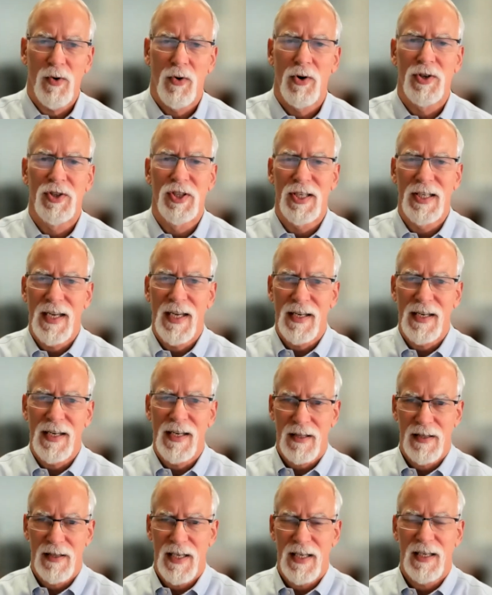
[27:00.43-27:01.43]
or
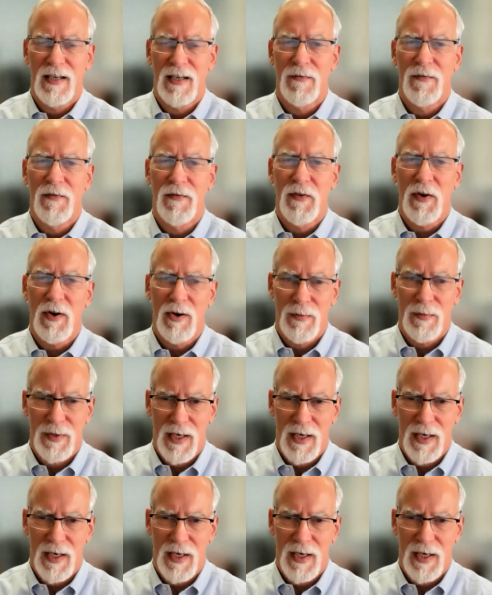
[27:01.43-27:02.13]
genetically confirmed